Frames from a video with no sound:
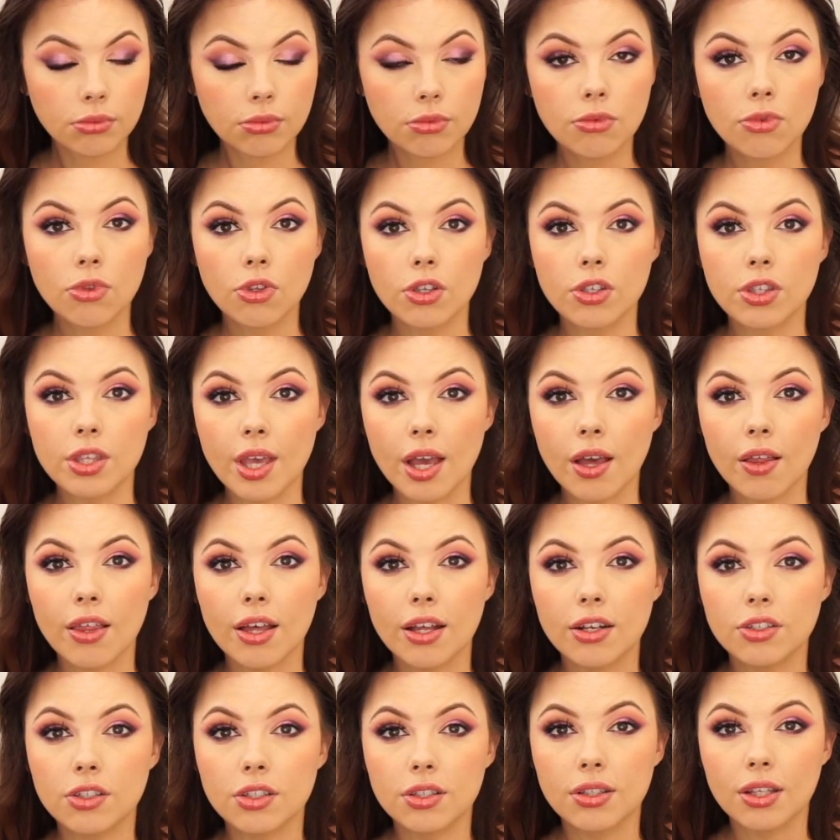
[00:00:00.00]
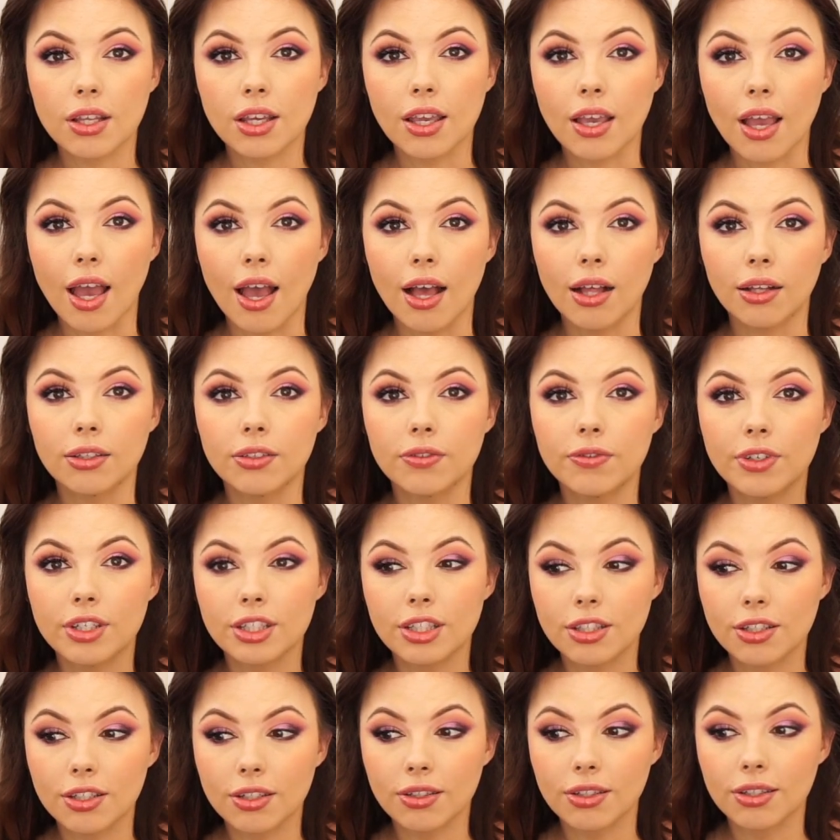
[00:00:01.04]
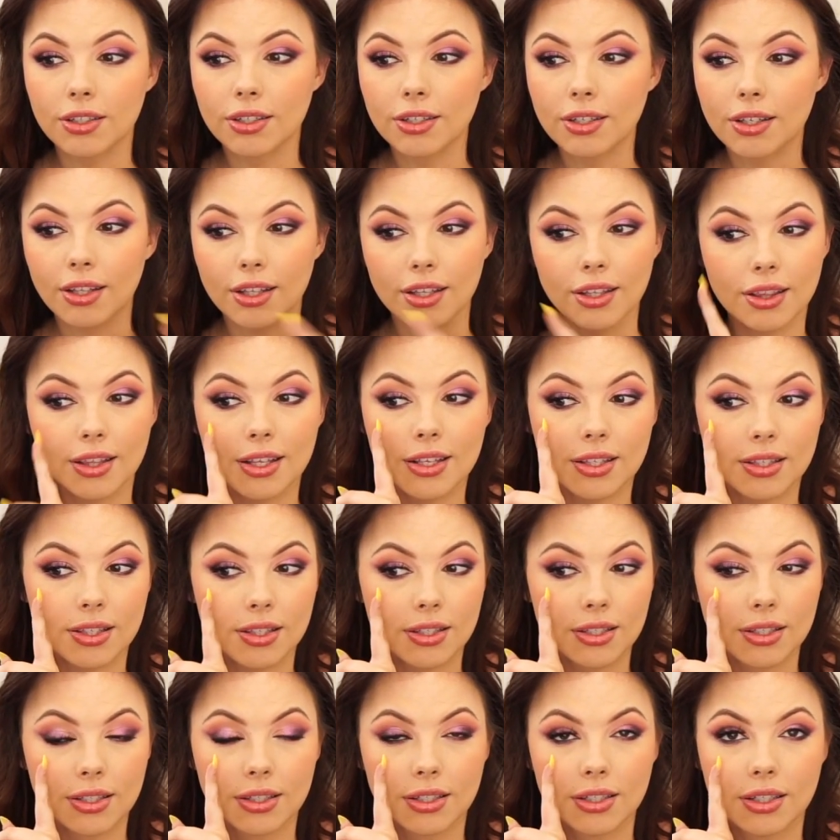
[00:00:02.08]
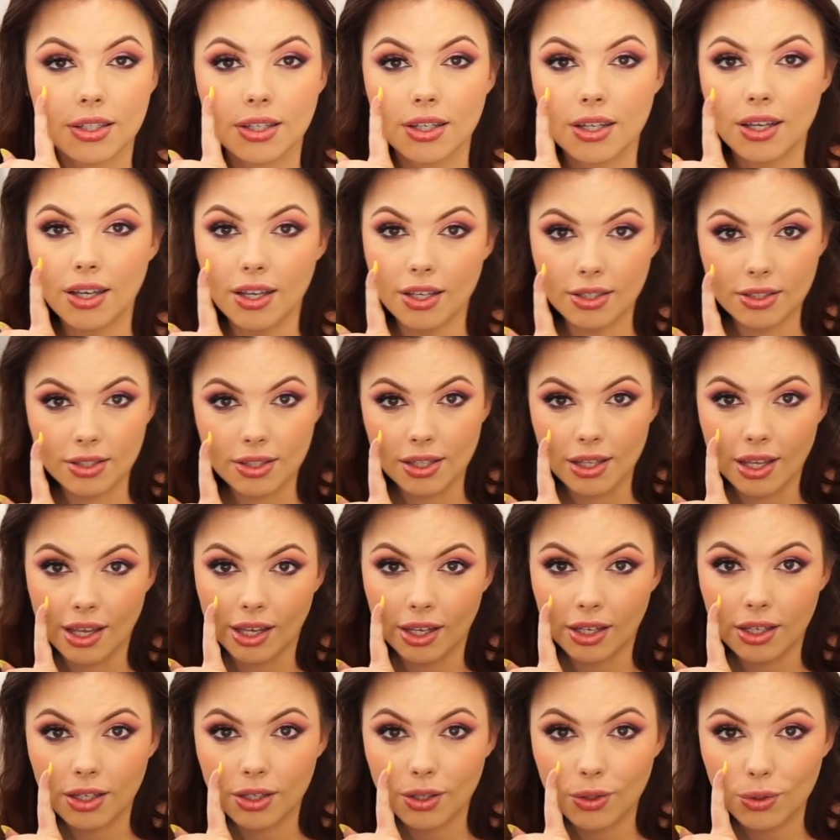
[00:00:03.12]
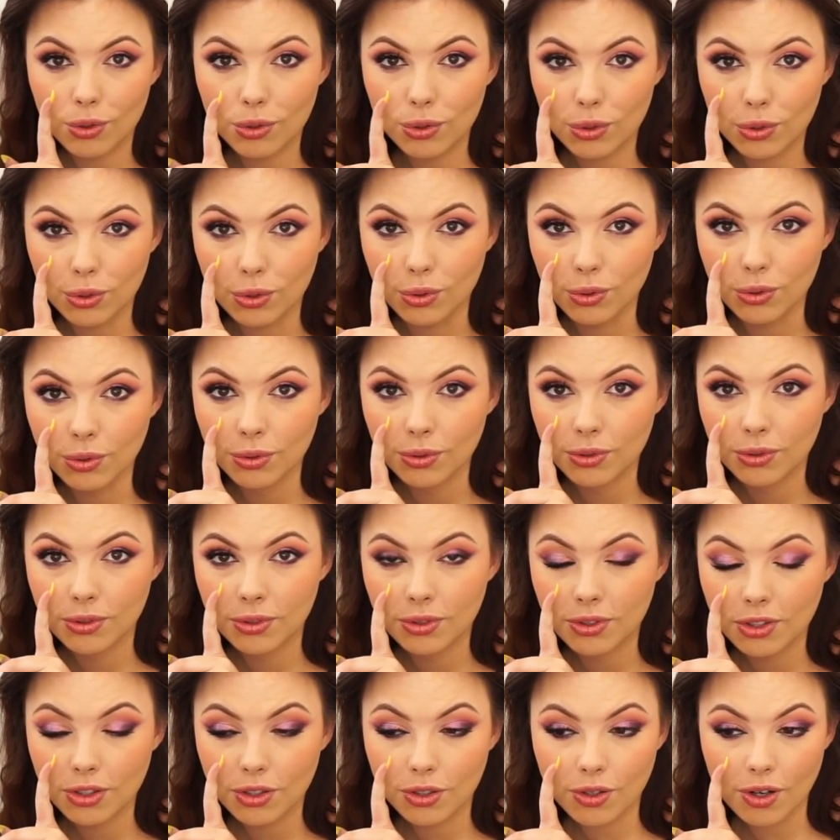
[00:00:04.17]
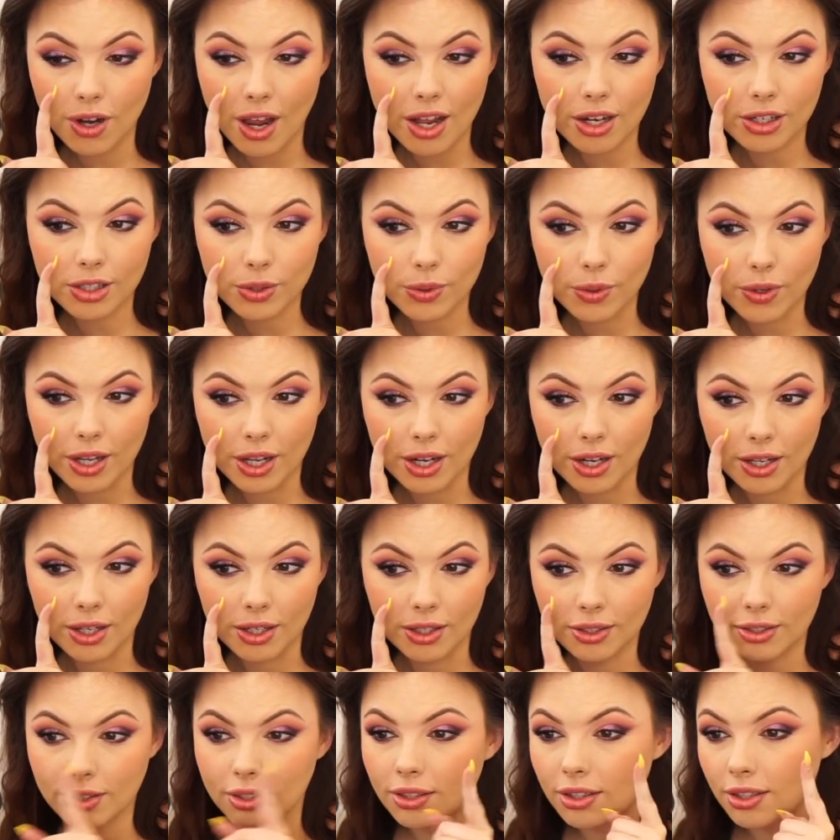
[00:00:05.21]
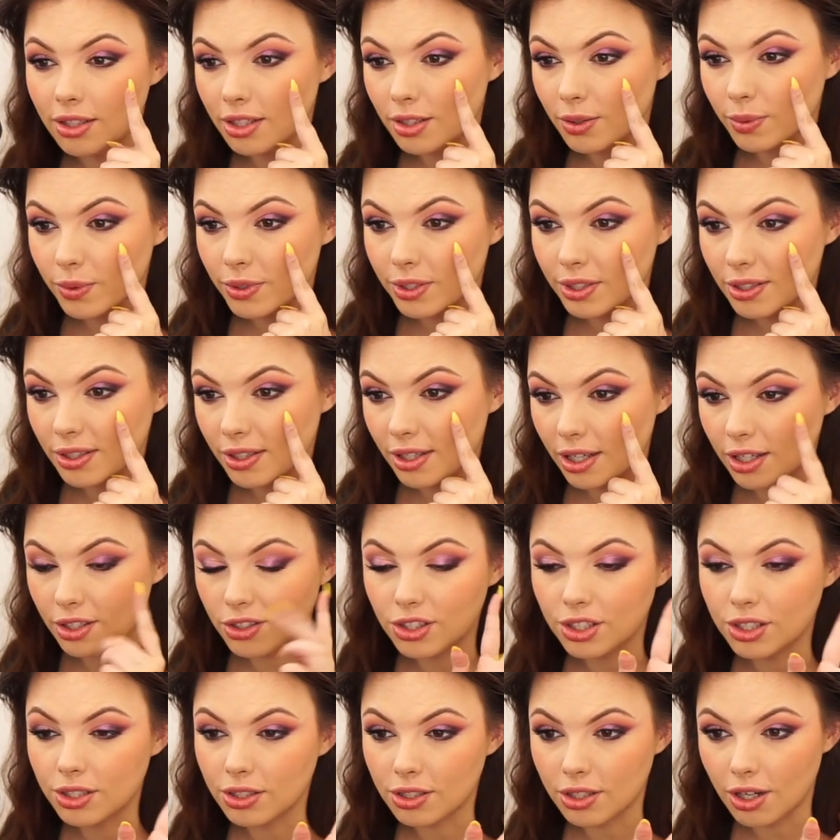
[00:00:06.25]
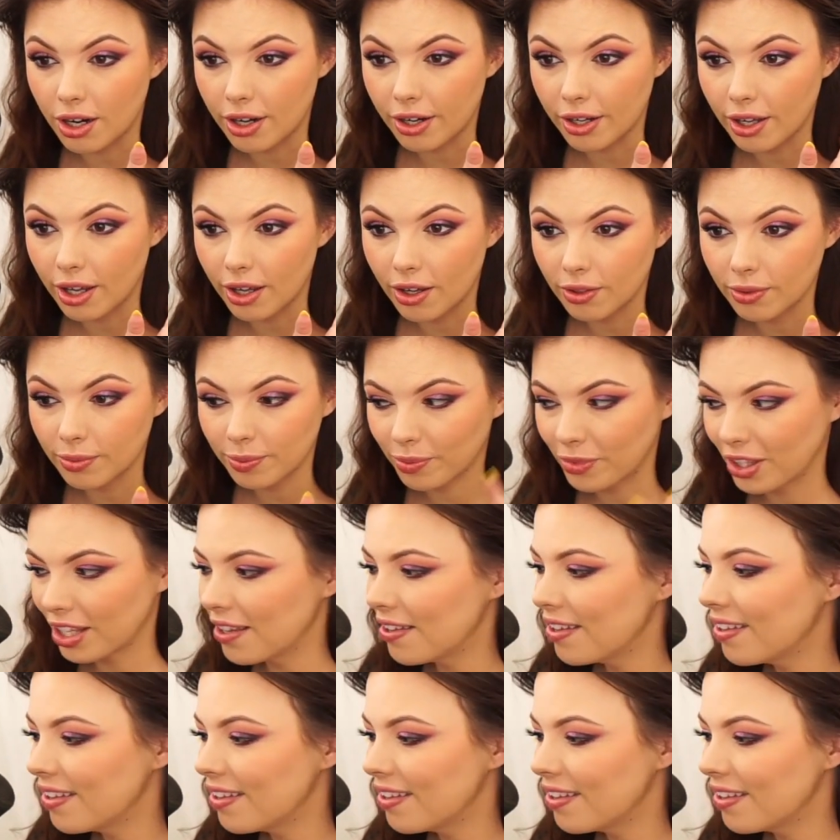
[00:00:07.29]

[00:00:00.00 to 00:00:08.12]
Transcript: You see how that just like elevates the look? Like, this is like, ooh, graduated. This one's like just starting out.